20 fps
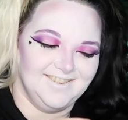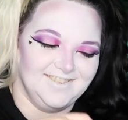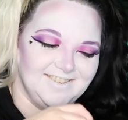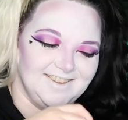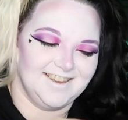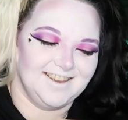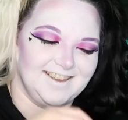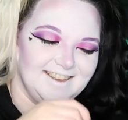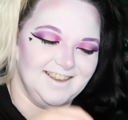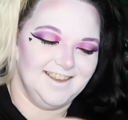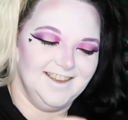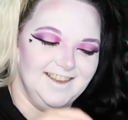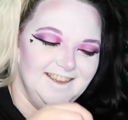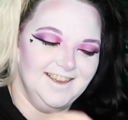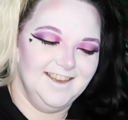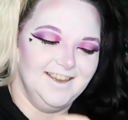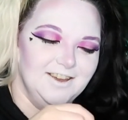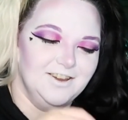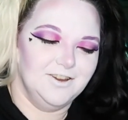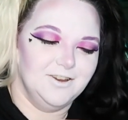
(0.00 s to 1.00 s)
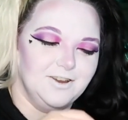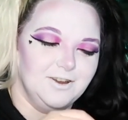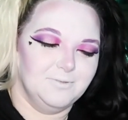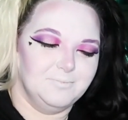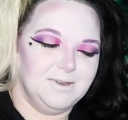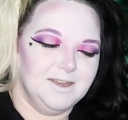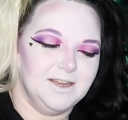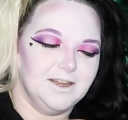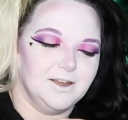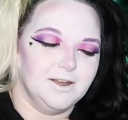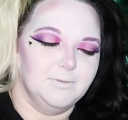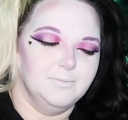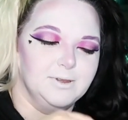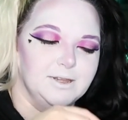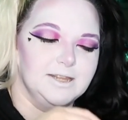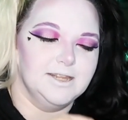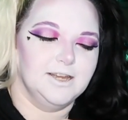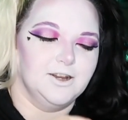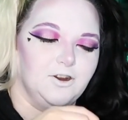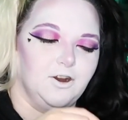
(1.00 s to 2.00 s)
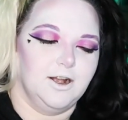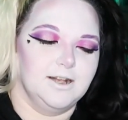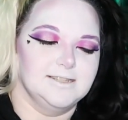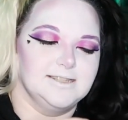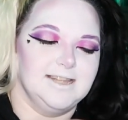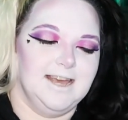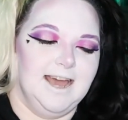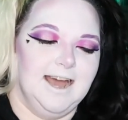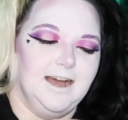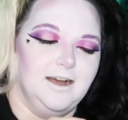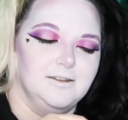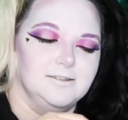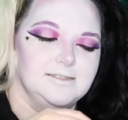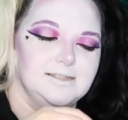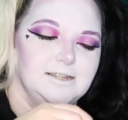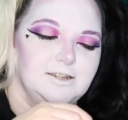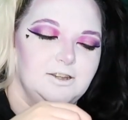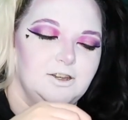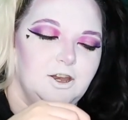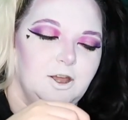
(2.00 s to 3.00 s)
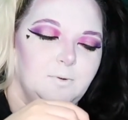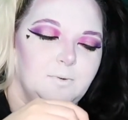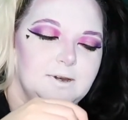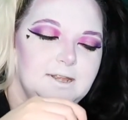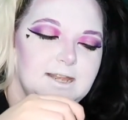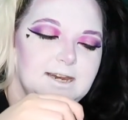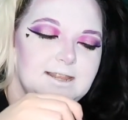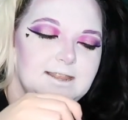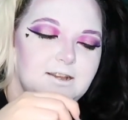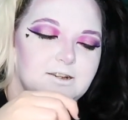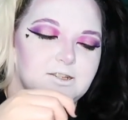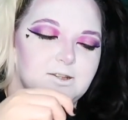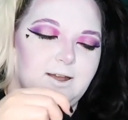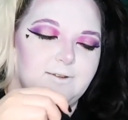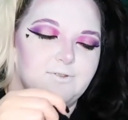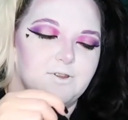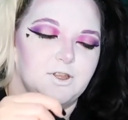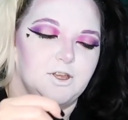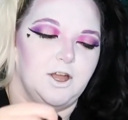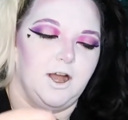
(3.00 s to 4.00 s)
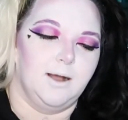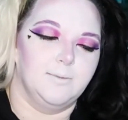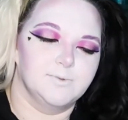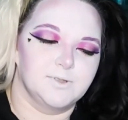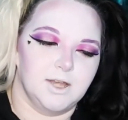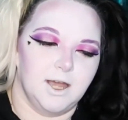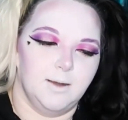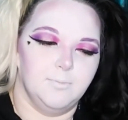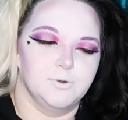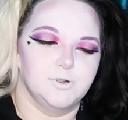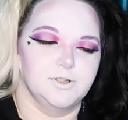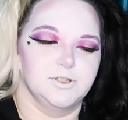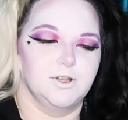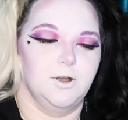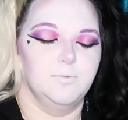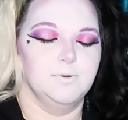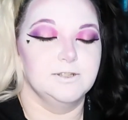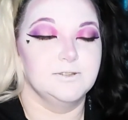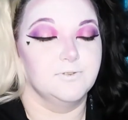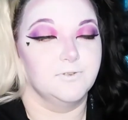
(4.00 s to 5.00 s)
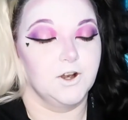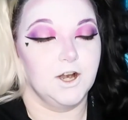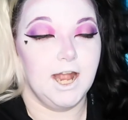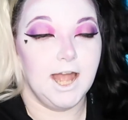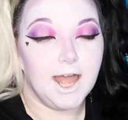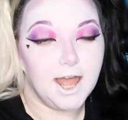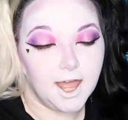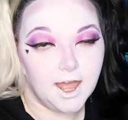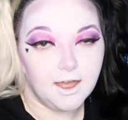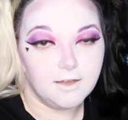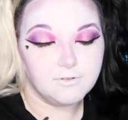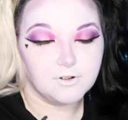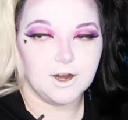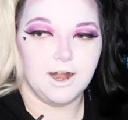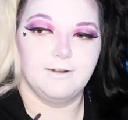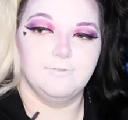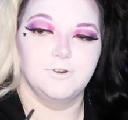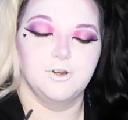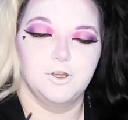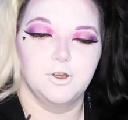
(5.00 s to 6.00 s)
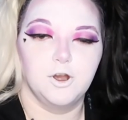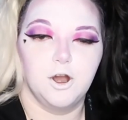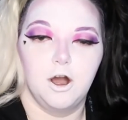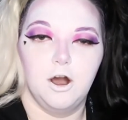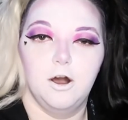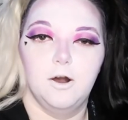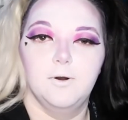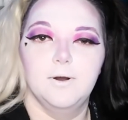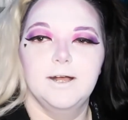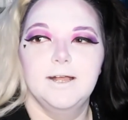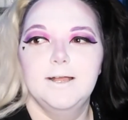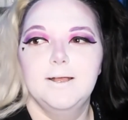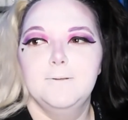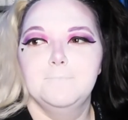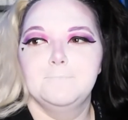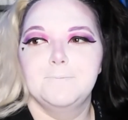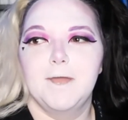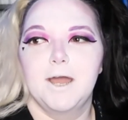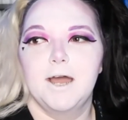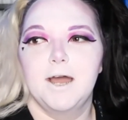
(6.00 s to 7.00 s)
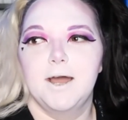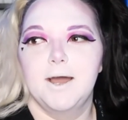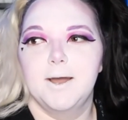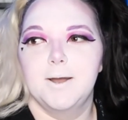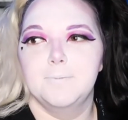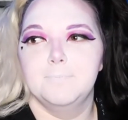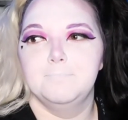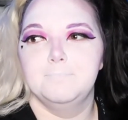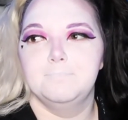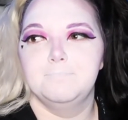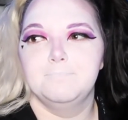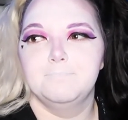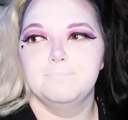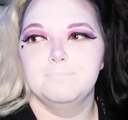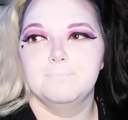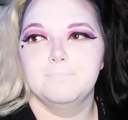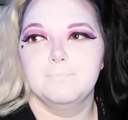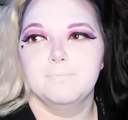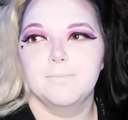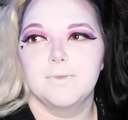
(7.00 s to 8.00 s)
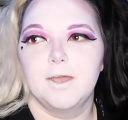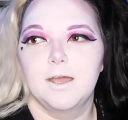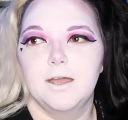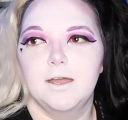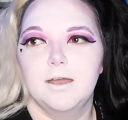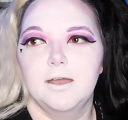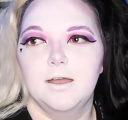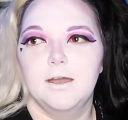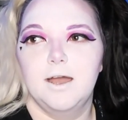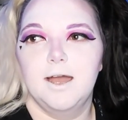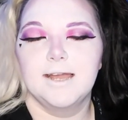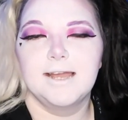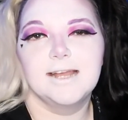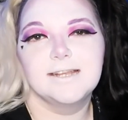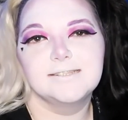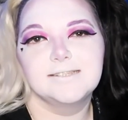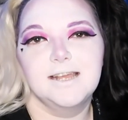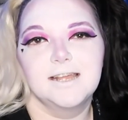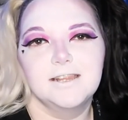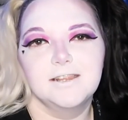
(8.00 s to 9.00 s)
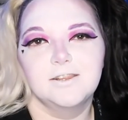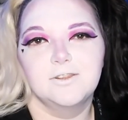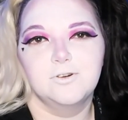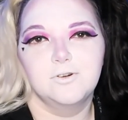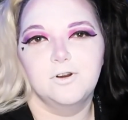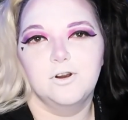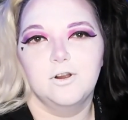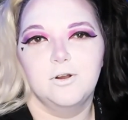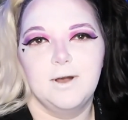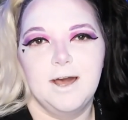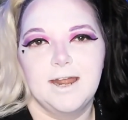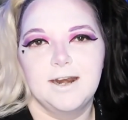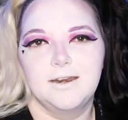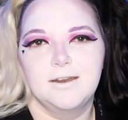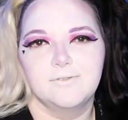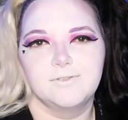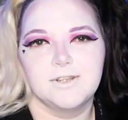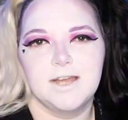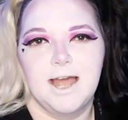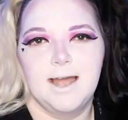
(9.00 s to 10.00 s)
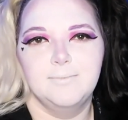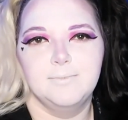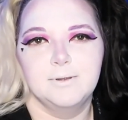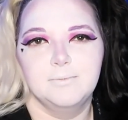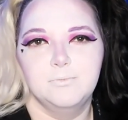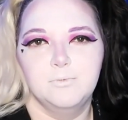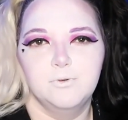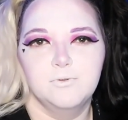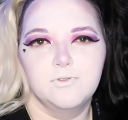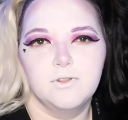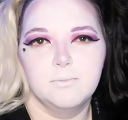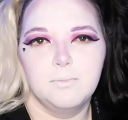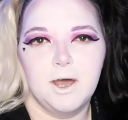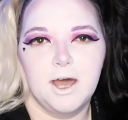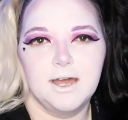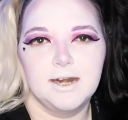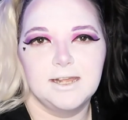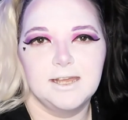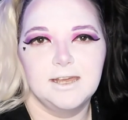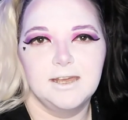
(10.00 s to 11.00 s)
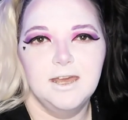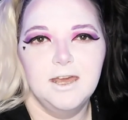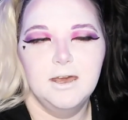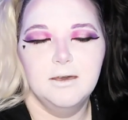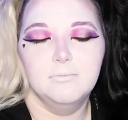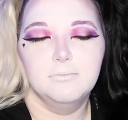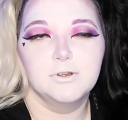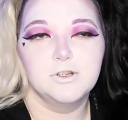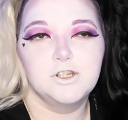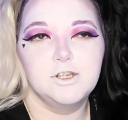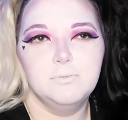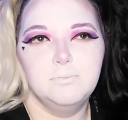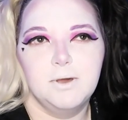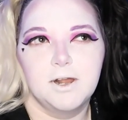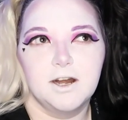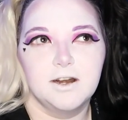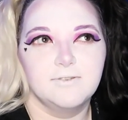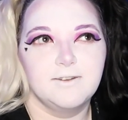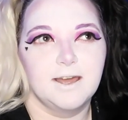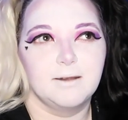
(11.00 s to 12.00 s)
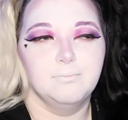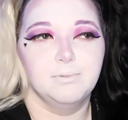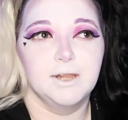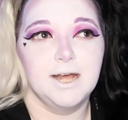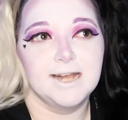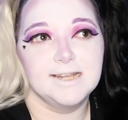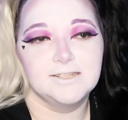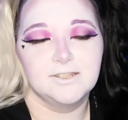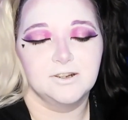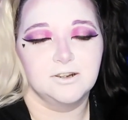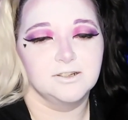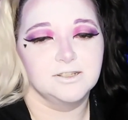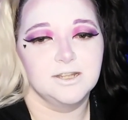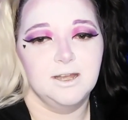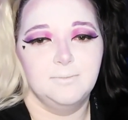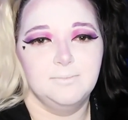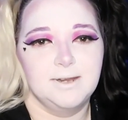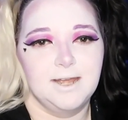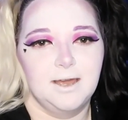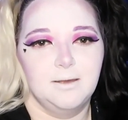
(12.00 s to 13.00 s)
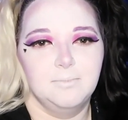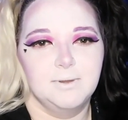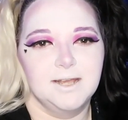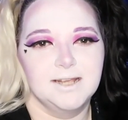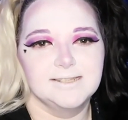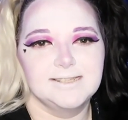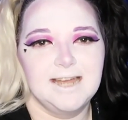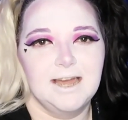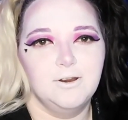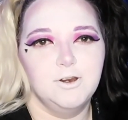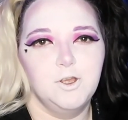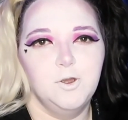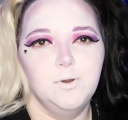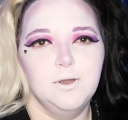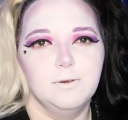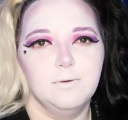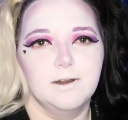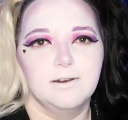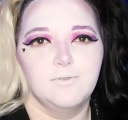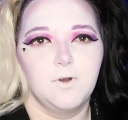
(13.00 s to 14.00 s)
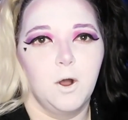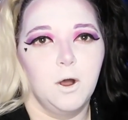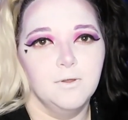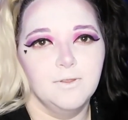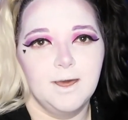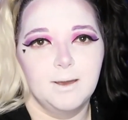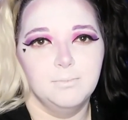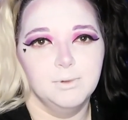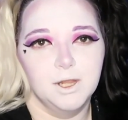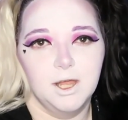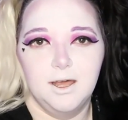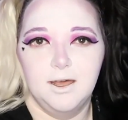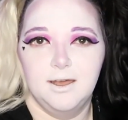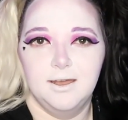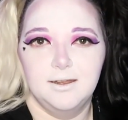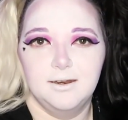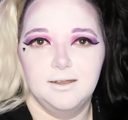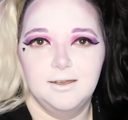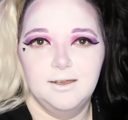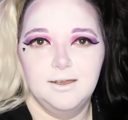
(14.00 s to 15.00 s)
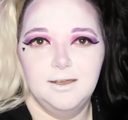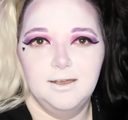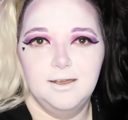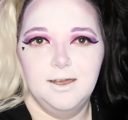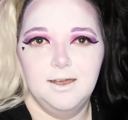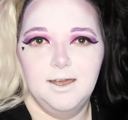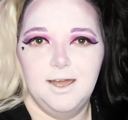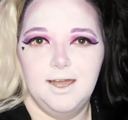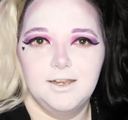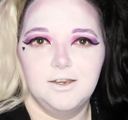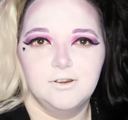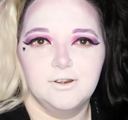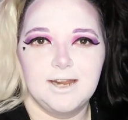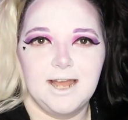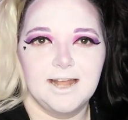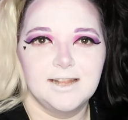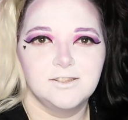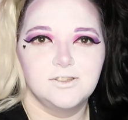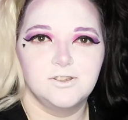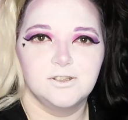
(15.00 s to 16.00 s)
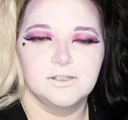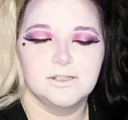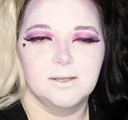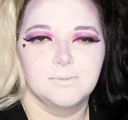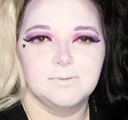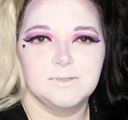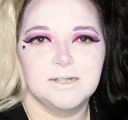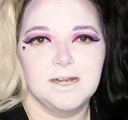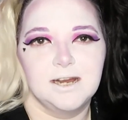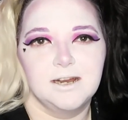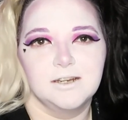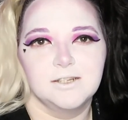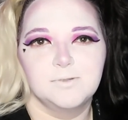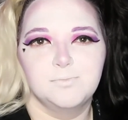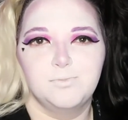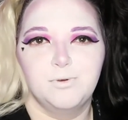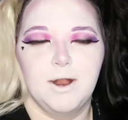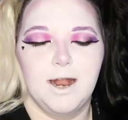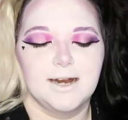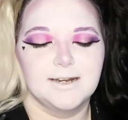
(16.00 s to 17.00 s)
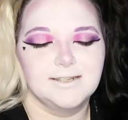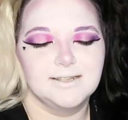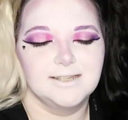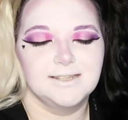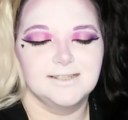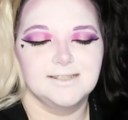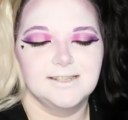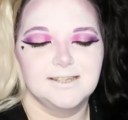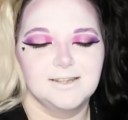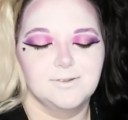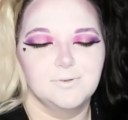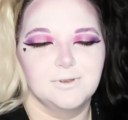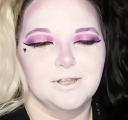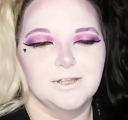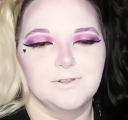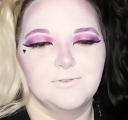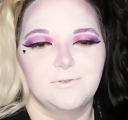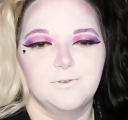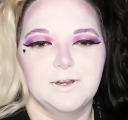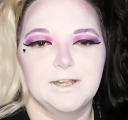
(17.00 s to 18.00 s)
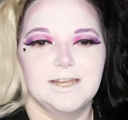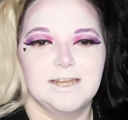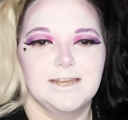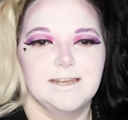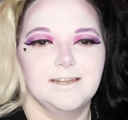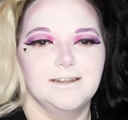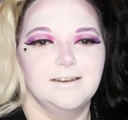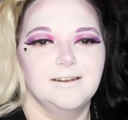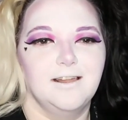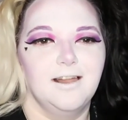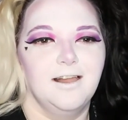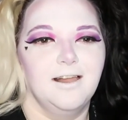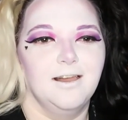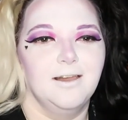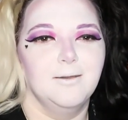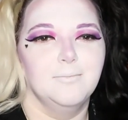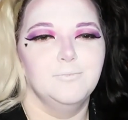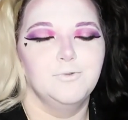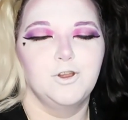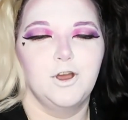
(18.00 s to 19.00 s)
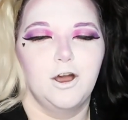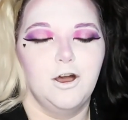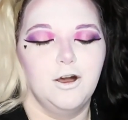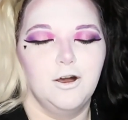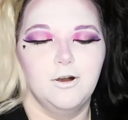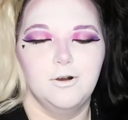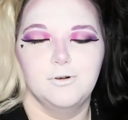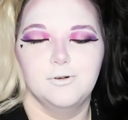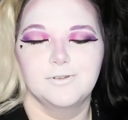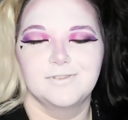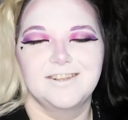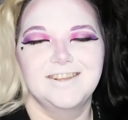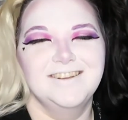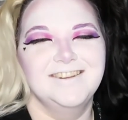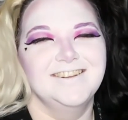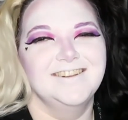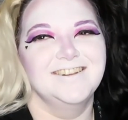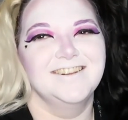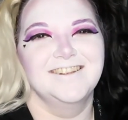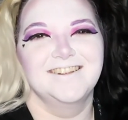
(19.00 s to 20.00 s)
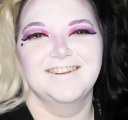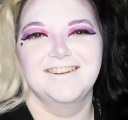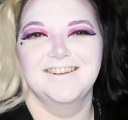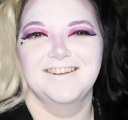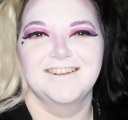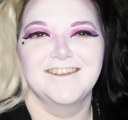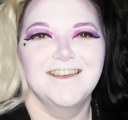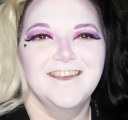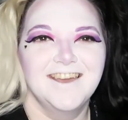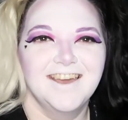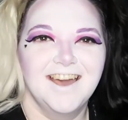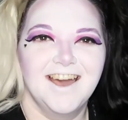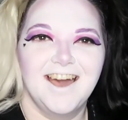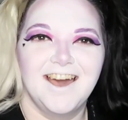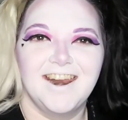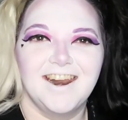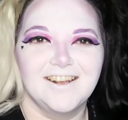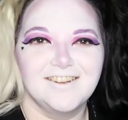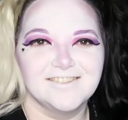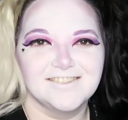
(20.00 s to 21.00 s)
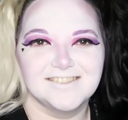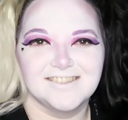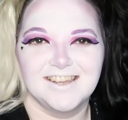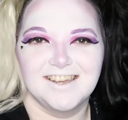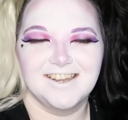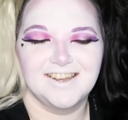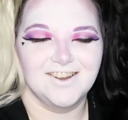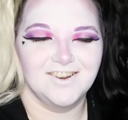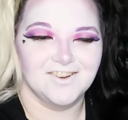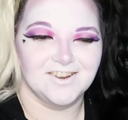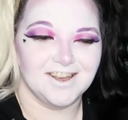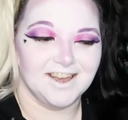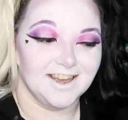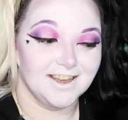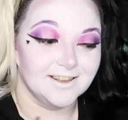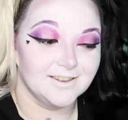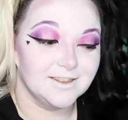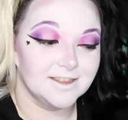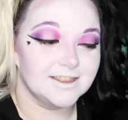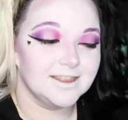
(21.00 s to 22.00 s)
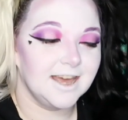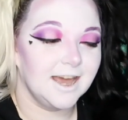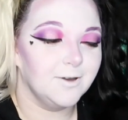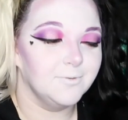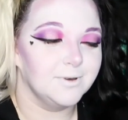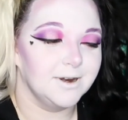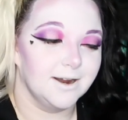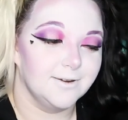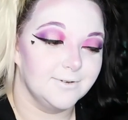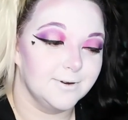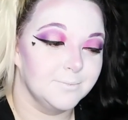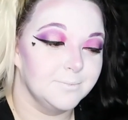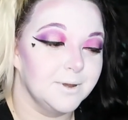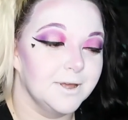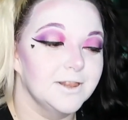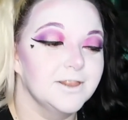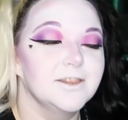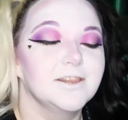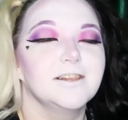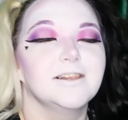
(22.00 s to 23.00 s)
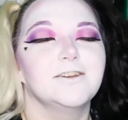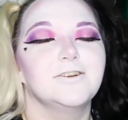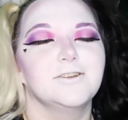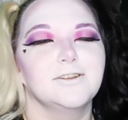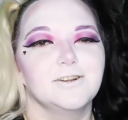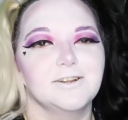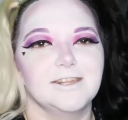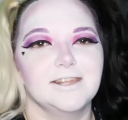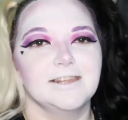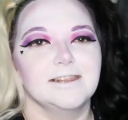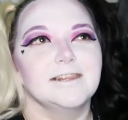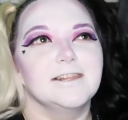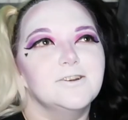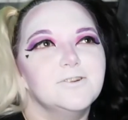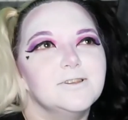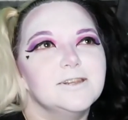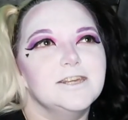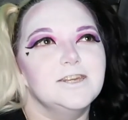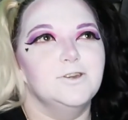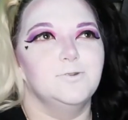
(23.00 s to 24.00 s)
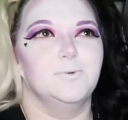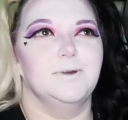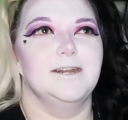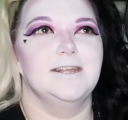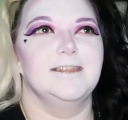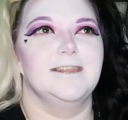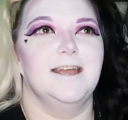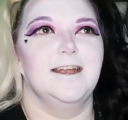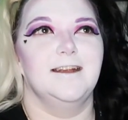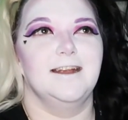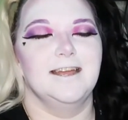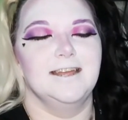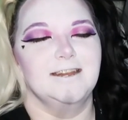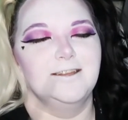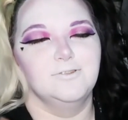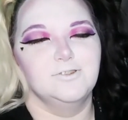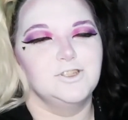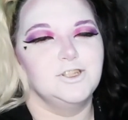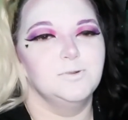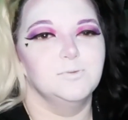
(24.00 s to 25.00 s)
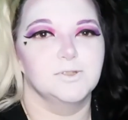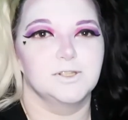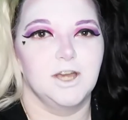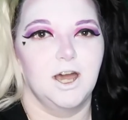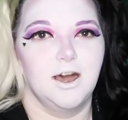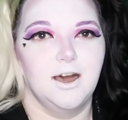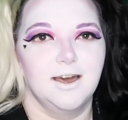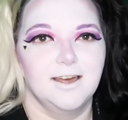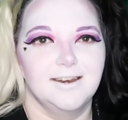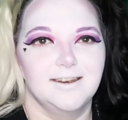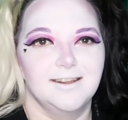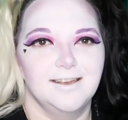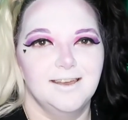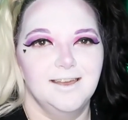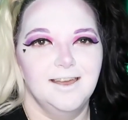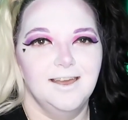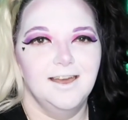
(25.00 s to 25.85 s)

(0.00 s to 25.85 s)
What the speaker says: Like, being completely across the house and no one getting there till after the cops come, which is always forever after you call. I guess that little girl had enough time to move the body, but she better have had plastic or something down, because how do you get rid of all that blood? And your dad's just upstairs practicing with his freaking doll. And I was like, okay, that whatever. But literally you went in there and she was gone.